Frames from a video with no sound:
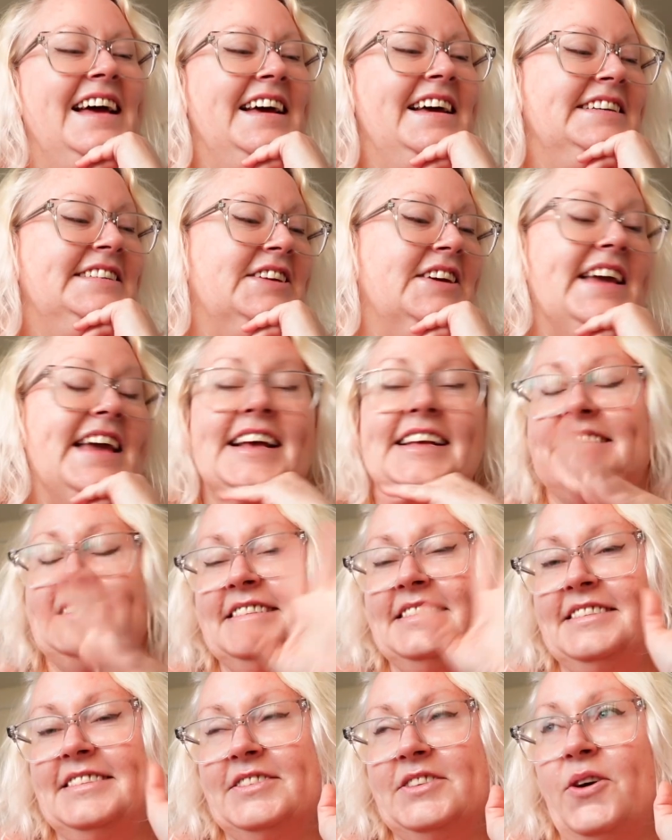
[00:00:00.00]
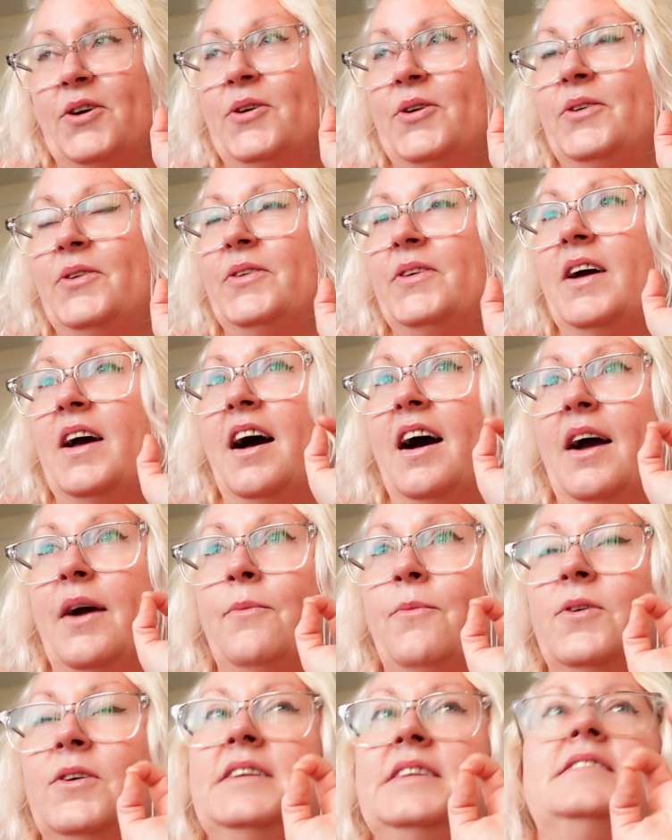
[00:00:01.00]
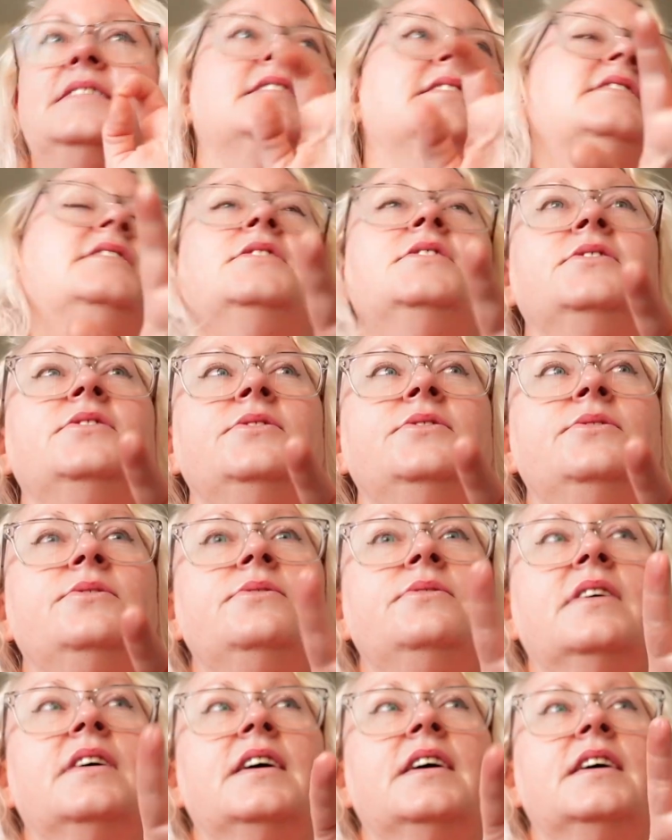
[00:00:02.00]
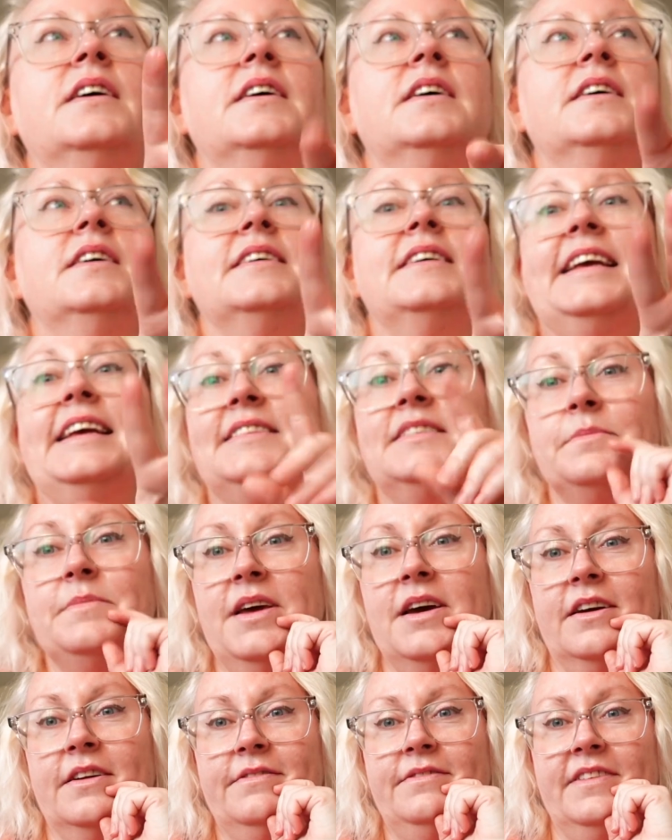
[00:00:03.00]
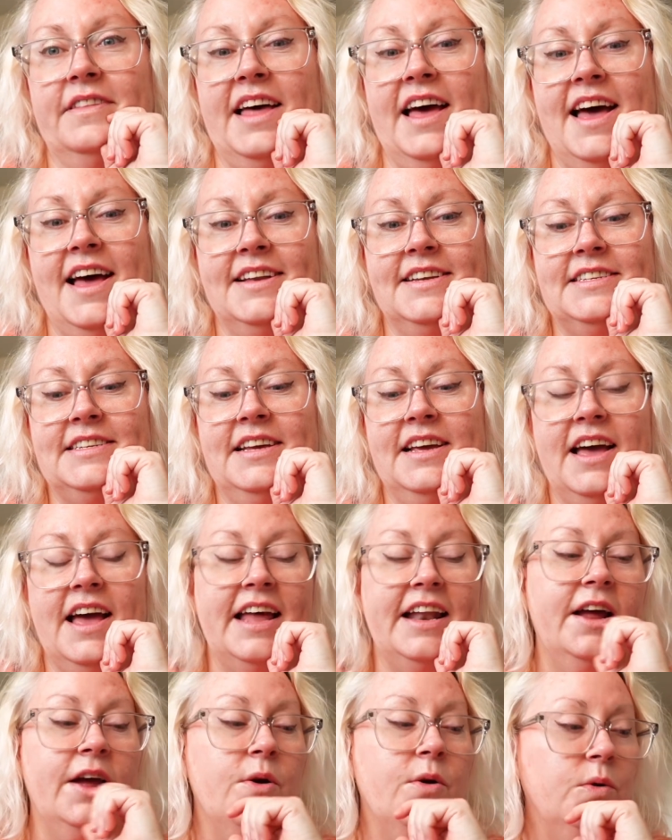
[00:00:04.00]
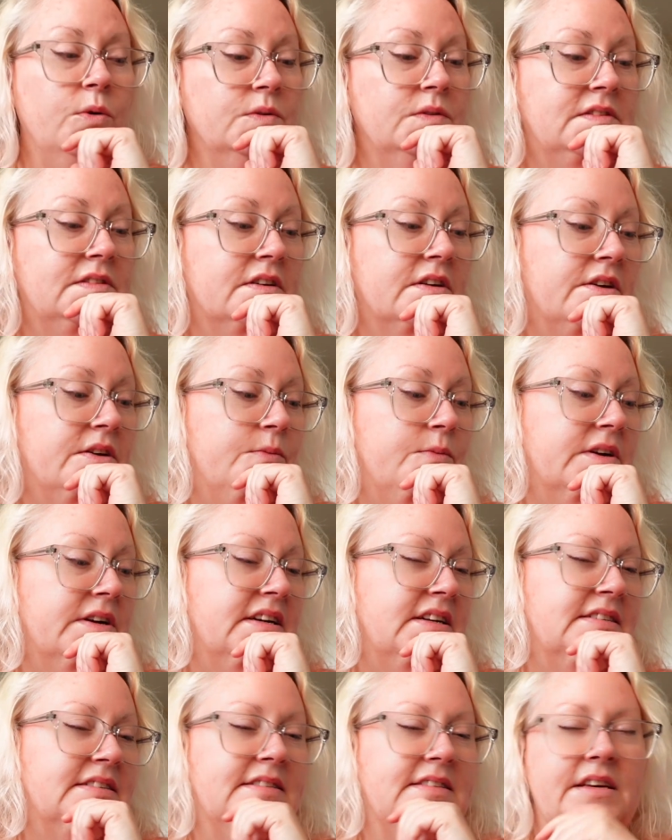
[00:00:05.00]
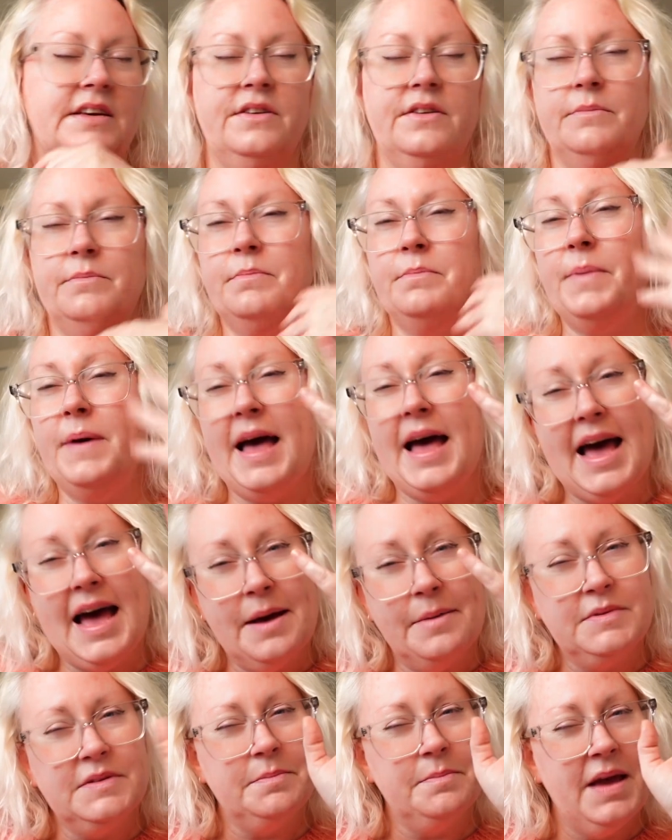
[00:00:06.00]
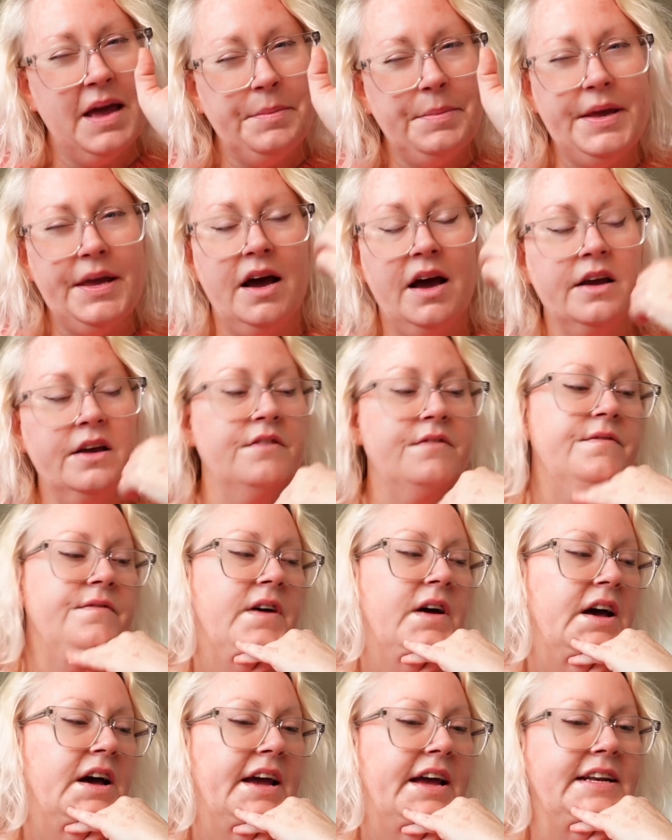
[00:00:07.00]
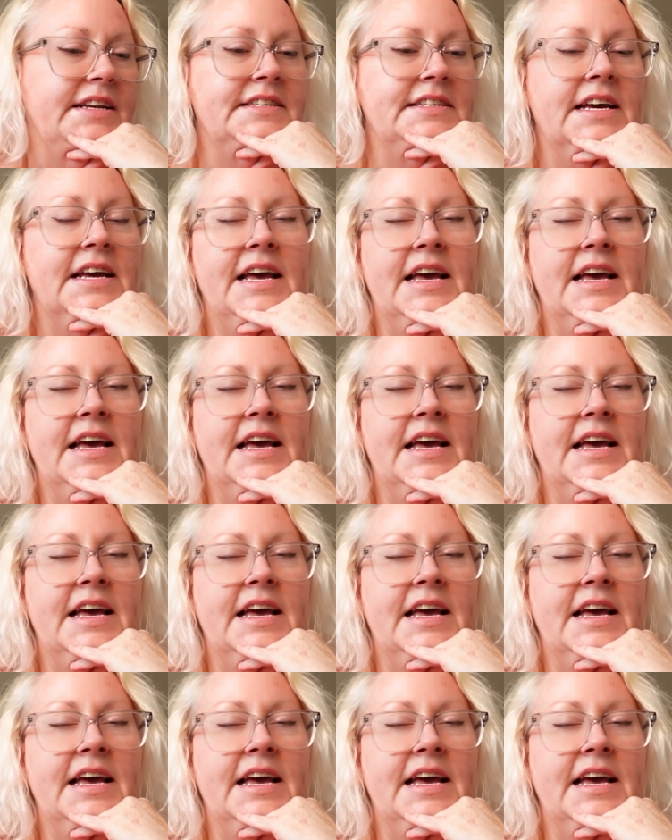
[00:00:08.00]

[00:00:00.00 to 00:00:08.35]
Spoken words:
So yes, so I wanted to do get some yarn for that, and I also wanted to see perhaps maybe I could find